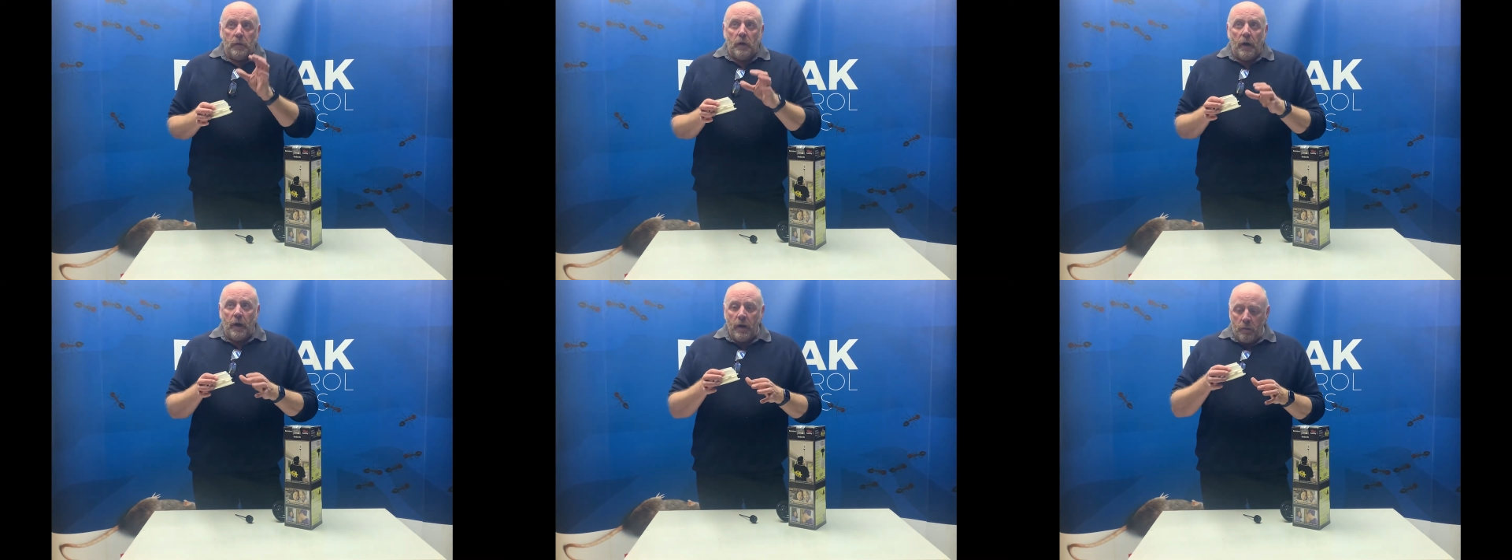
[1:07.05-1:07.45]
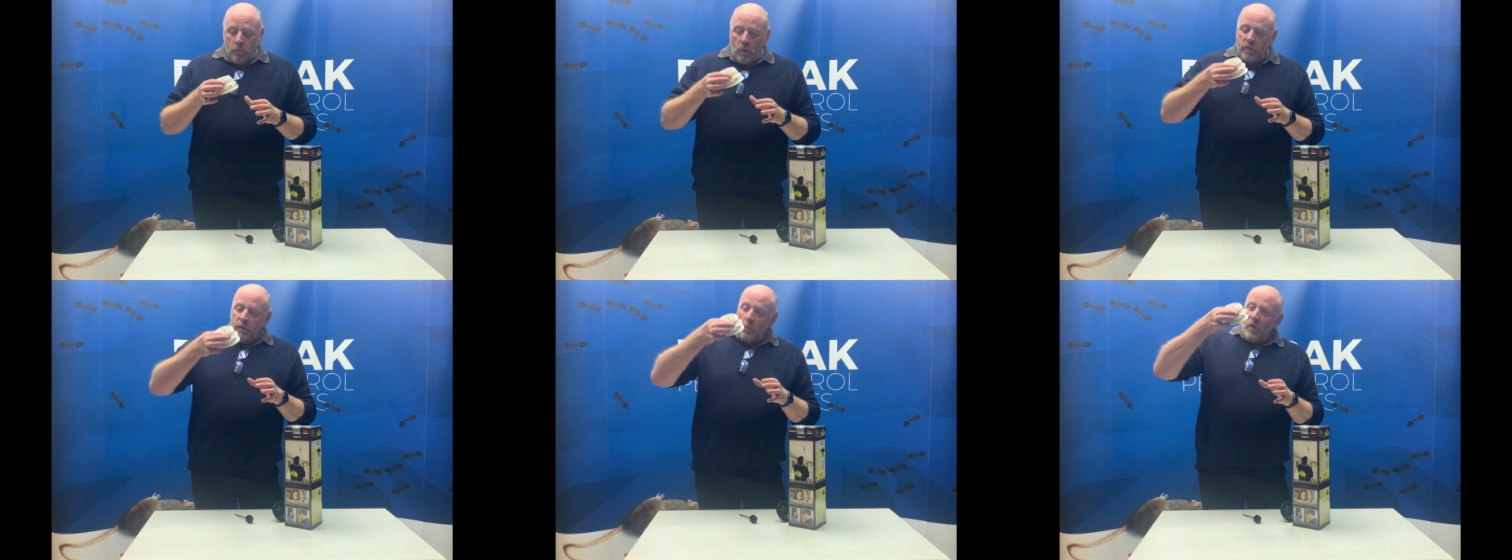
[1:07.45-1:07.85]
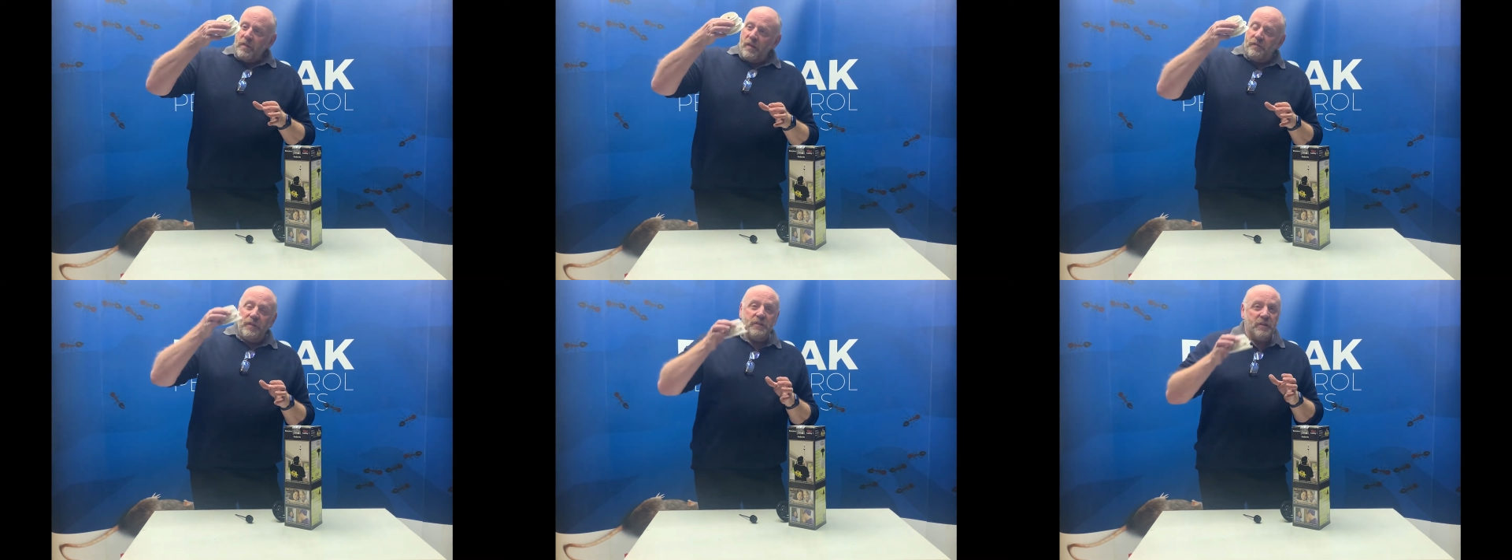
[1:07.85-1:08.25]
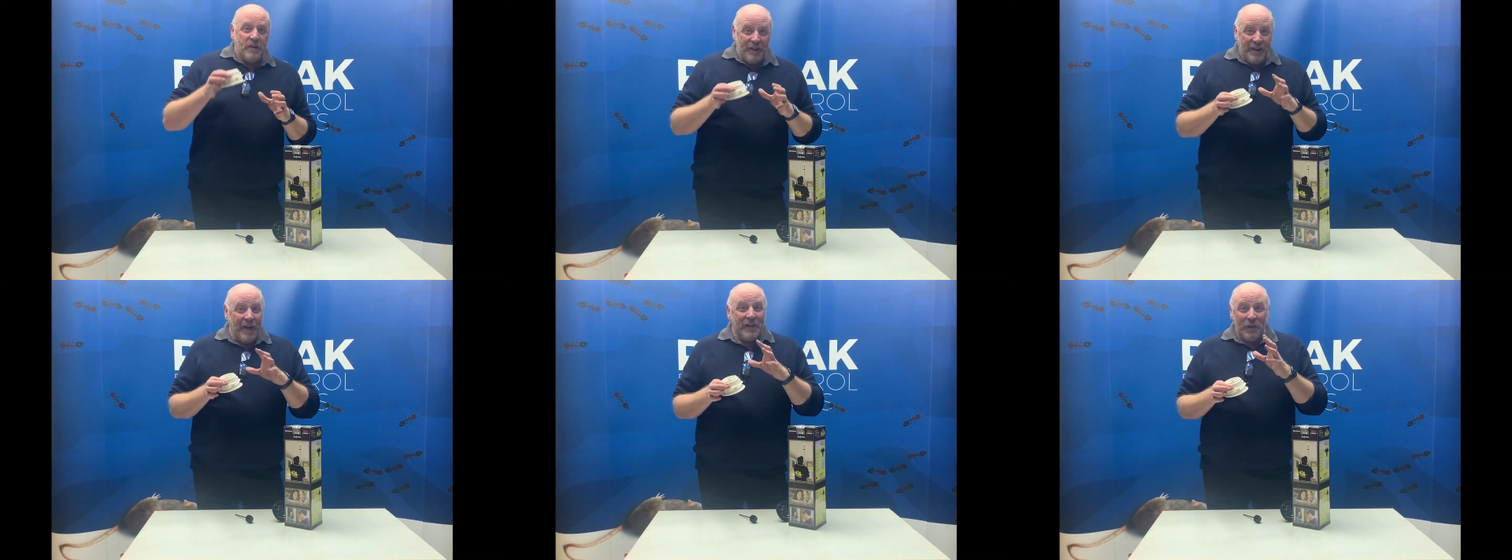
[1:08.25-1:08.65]
When they're fitted,
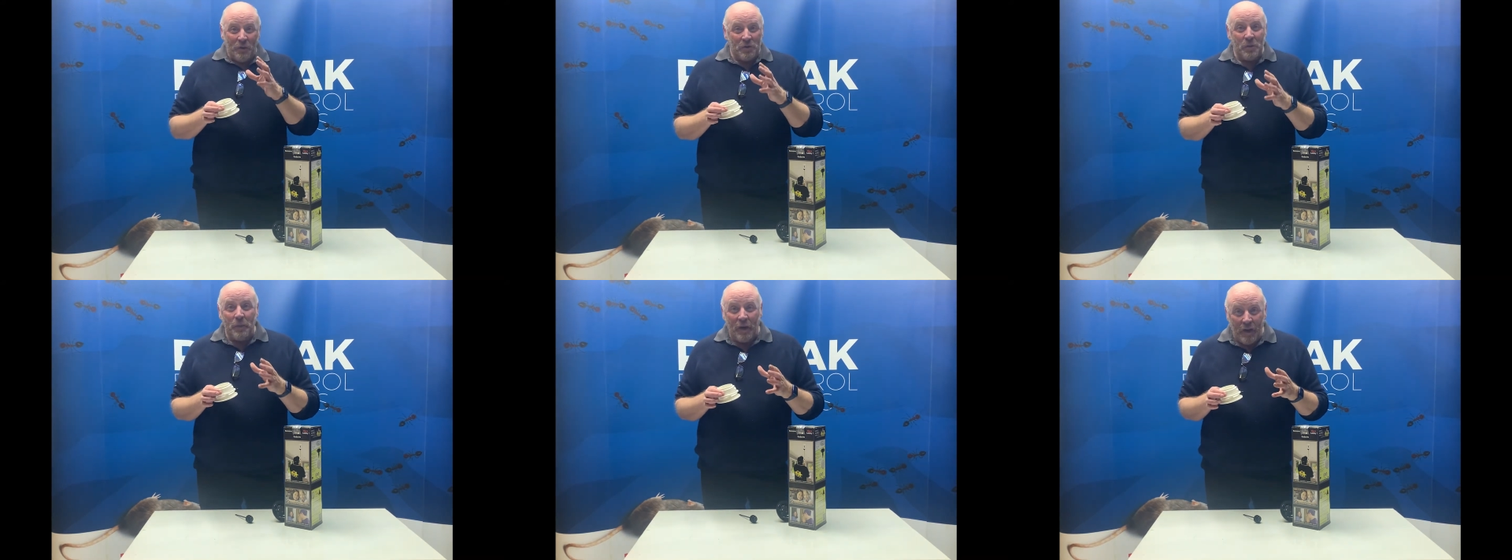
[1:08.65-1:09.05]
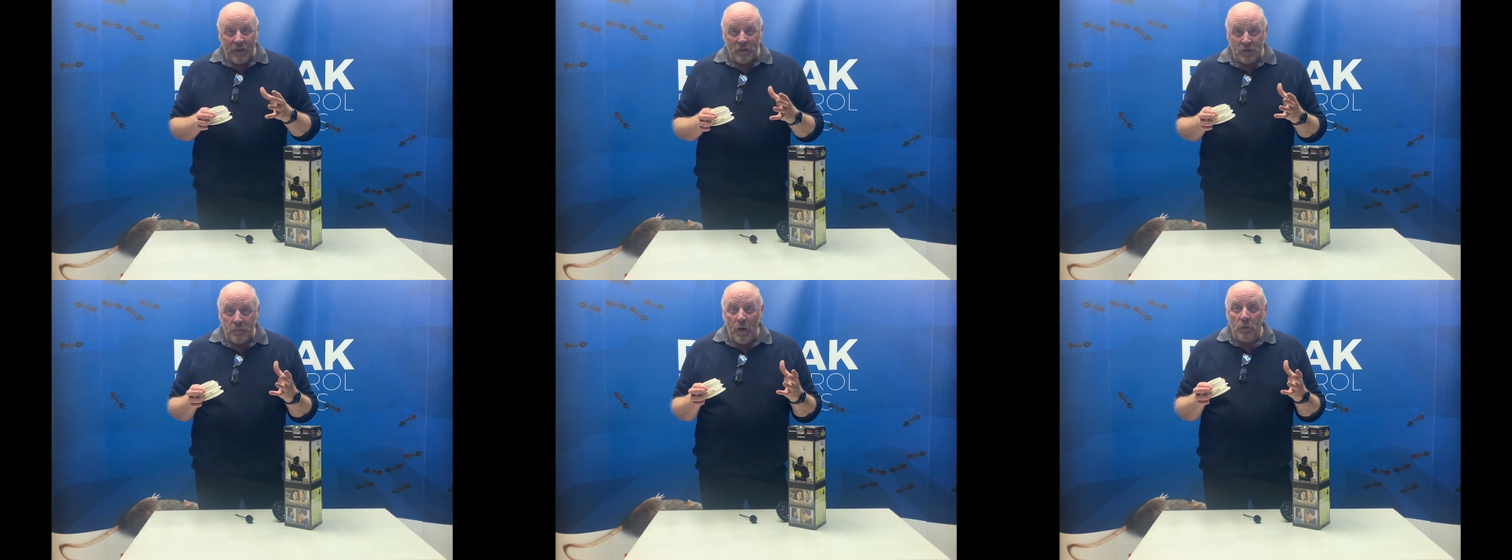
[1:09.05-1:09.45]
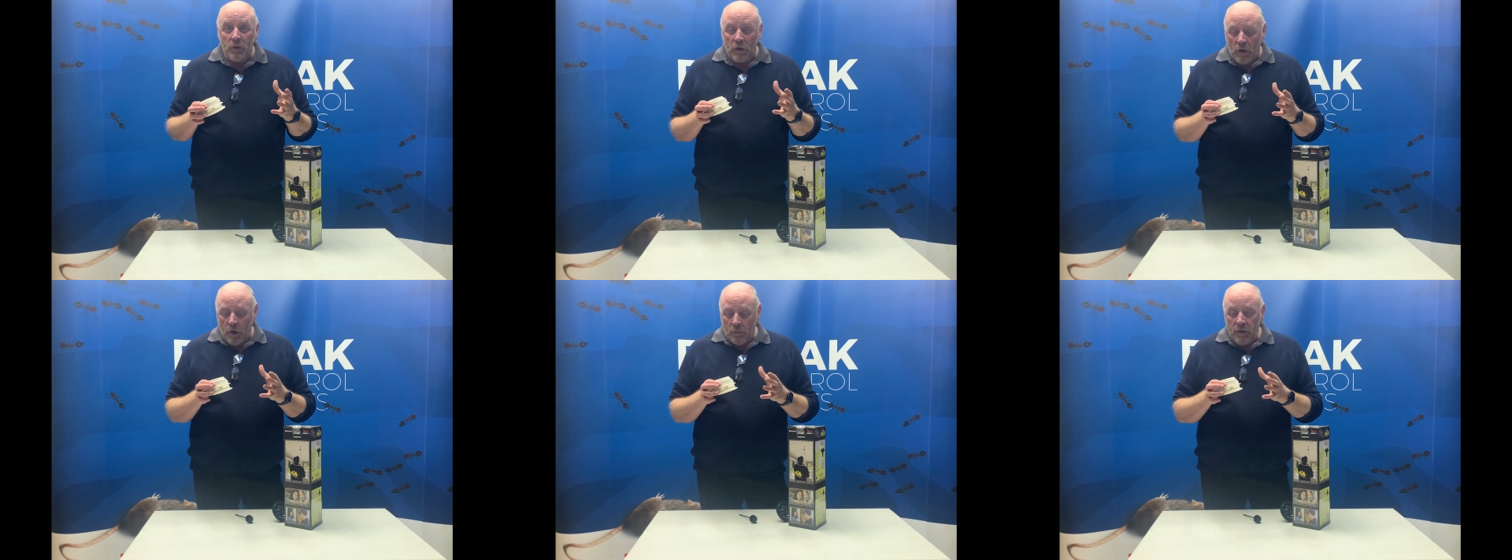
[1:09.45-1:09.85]
it kind of looks a bit like a smoke alarm.